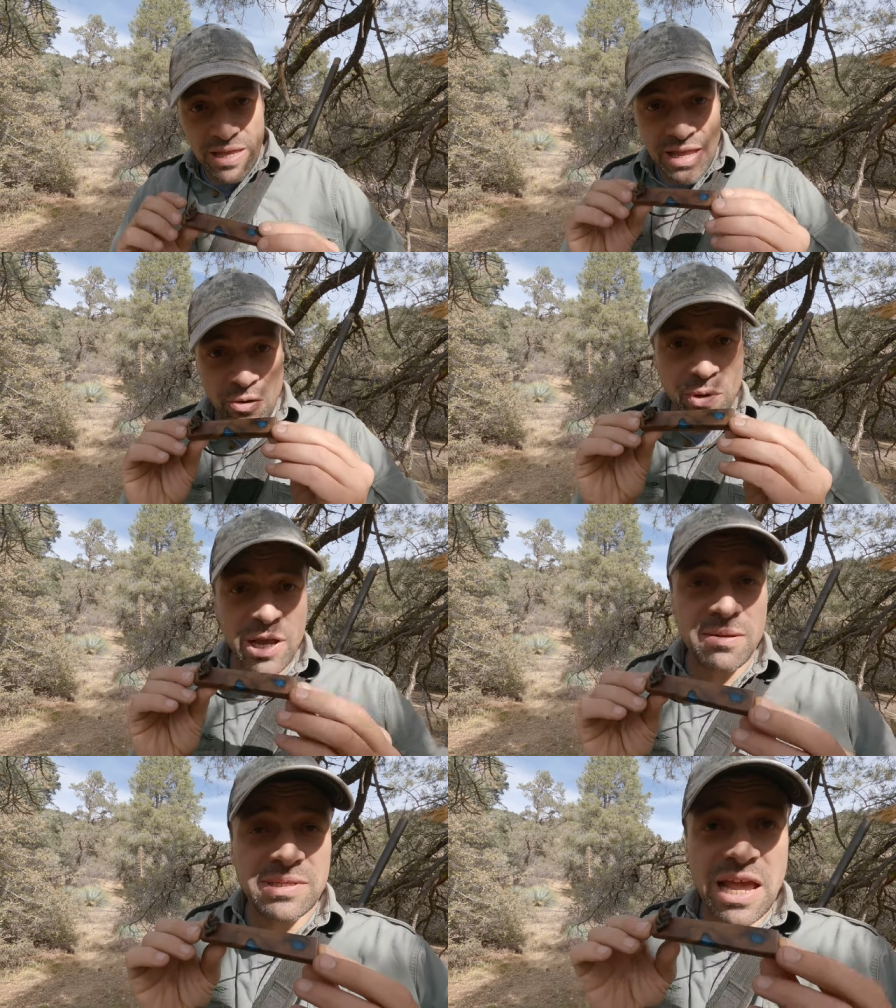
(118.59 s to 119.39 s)
Now, when it
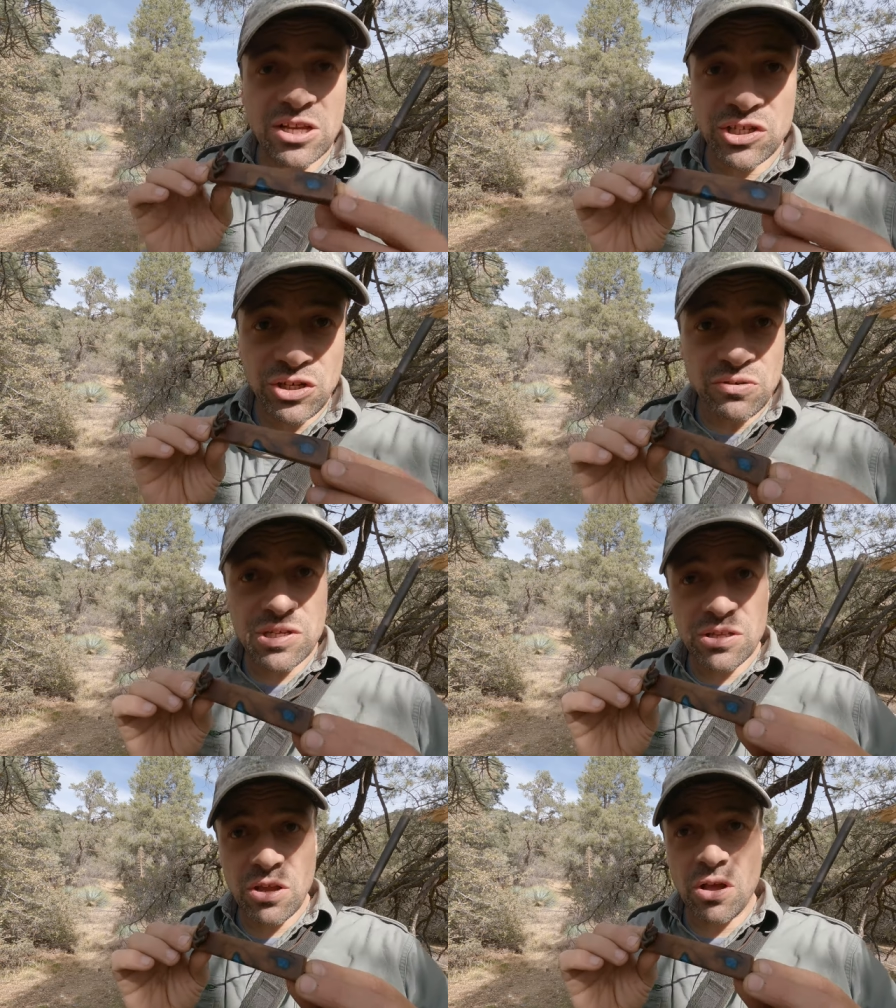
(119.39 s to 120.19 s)
comes to actually
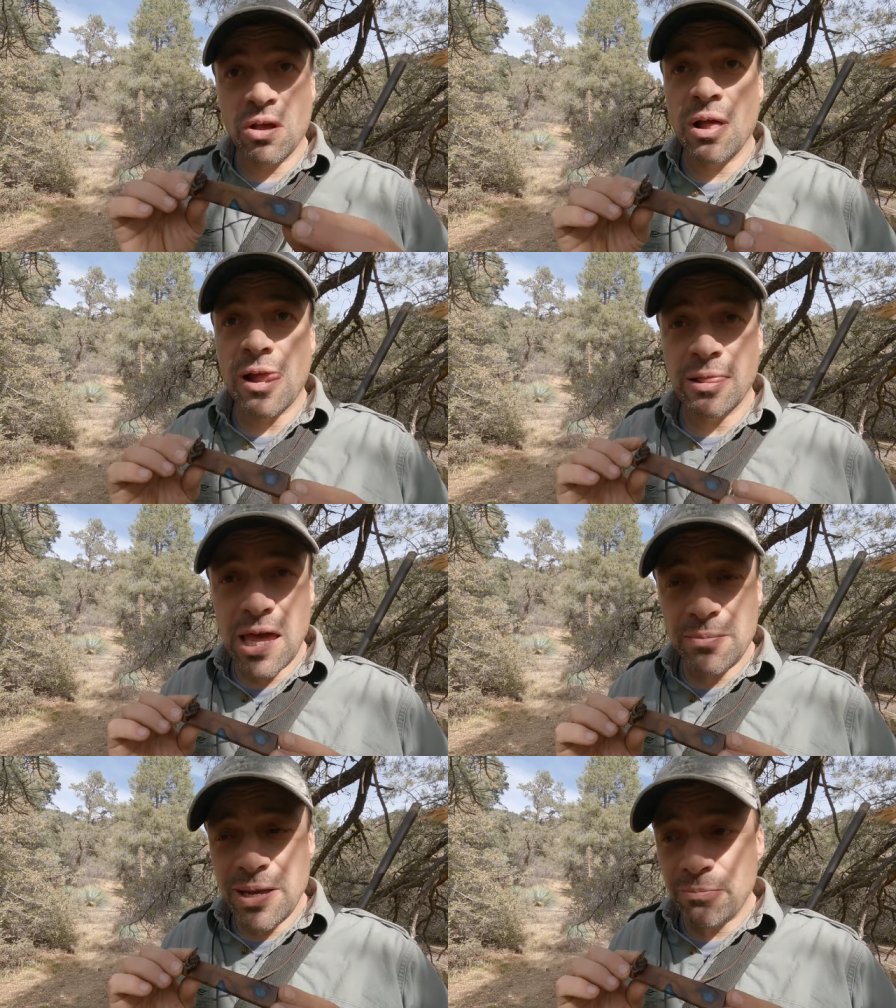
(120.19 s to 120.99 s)
using the call, a
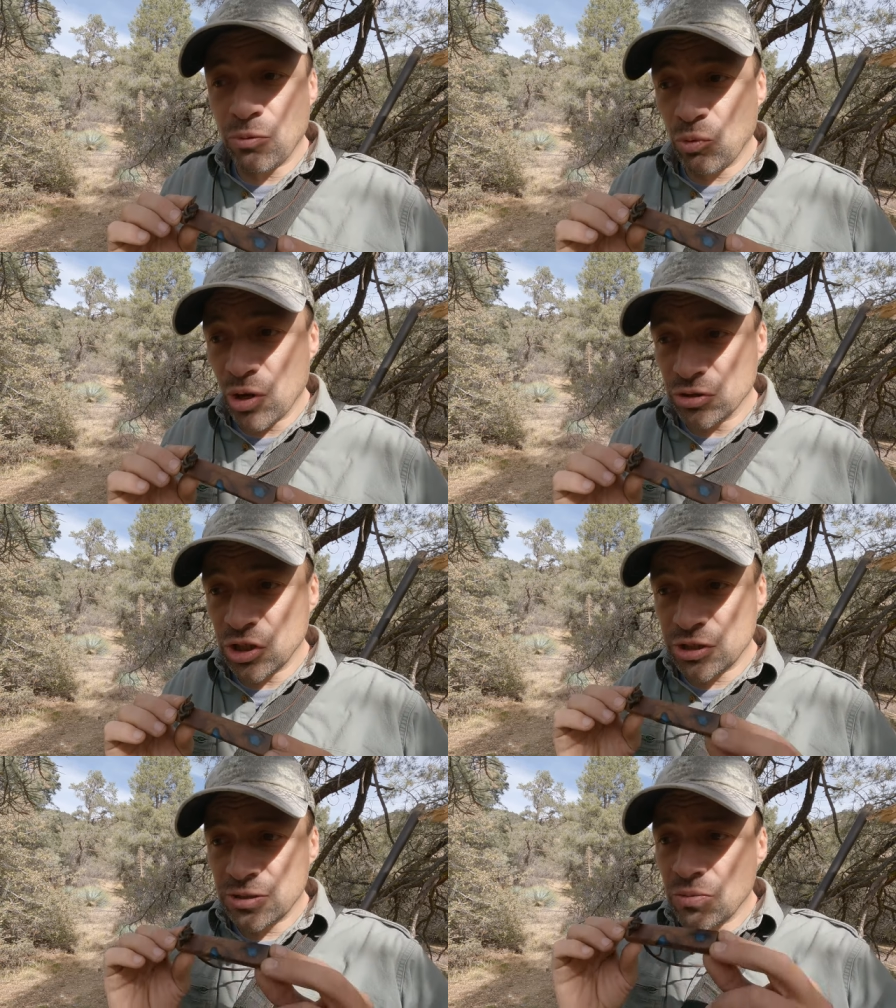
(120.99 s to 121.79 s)
lot of people will
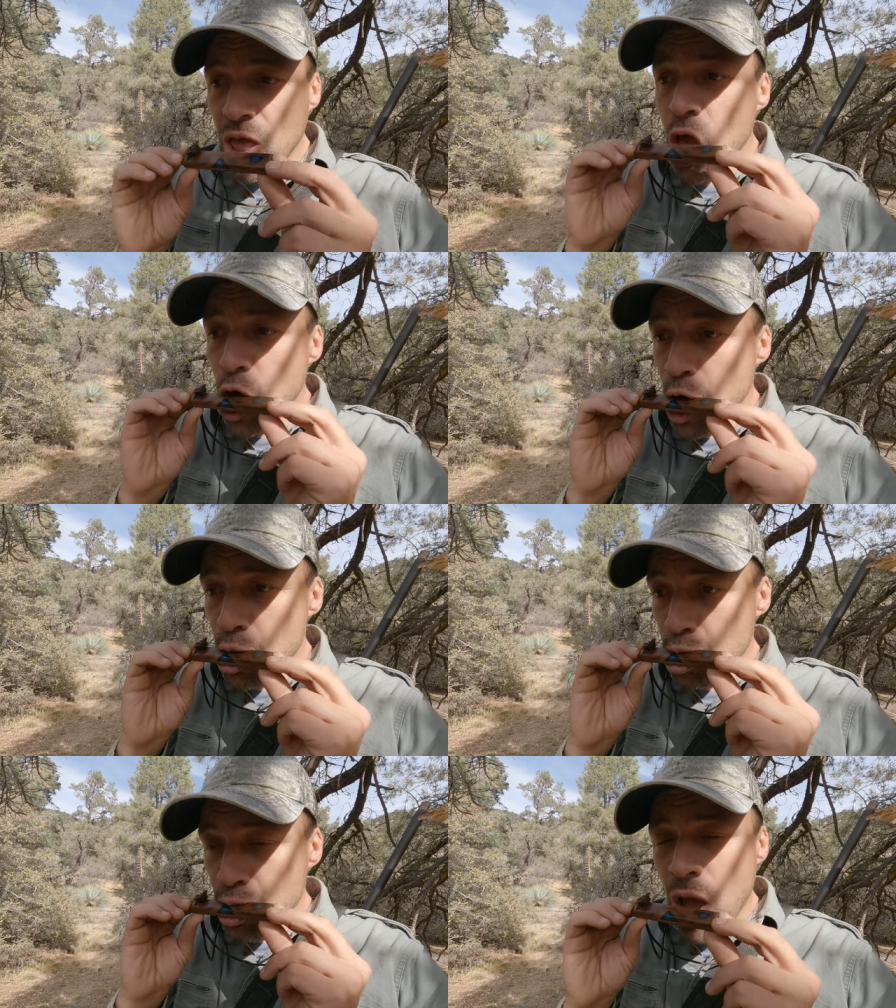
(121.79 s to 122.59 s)
just
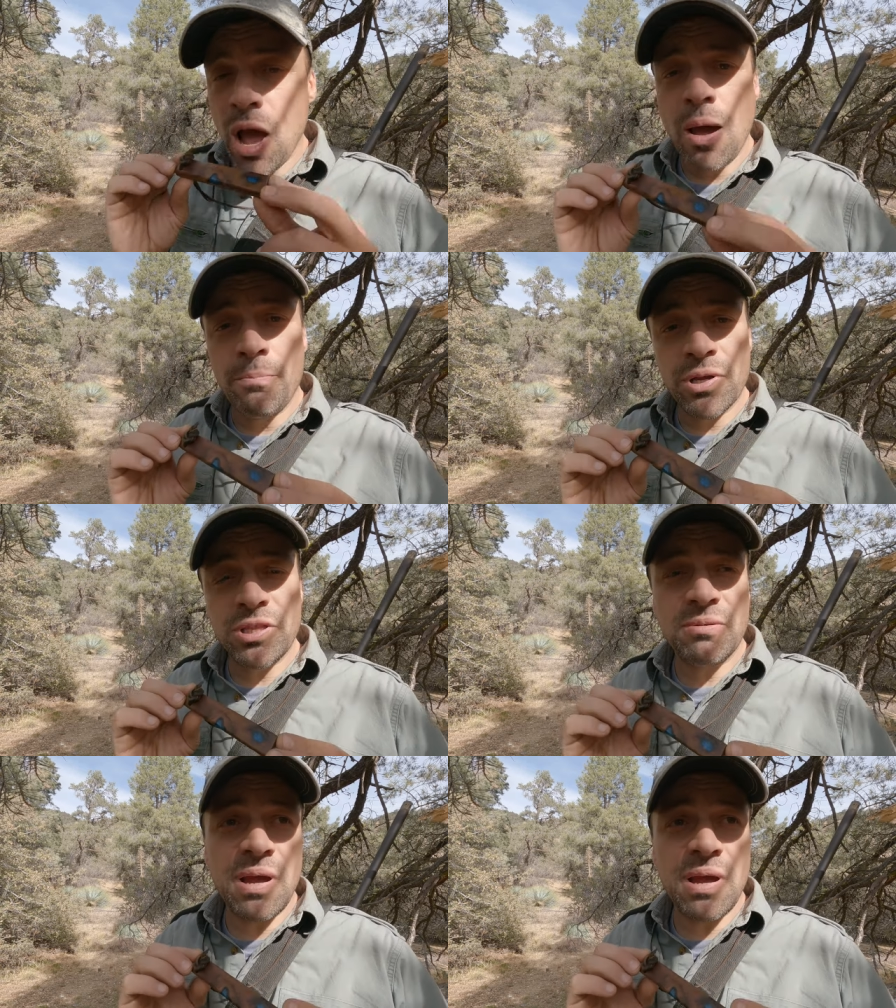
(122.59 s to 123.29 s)
put their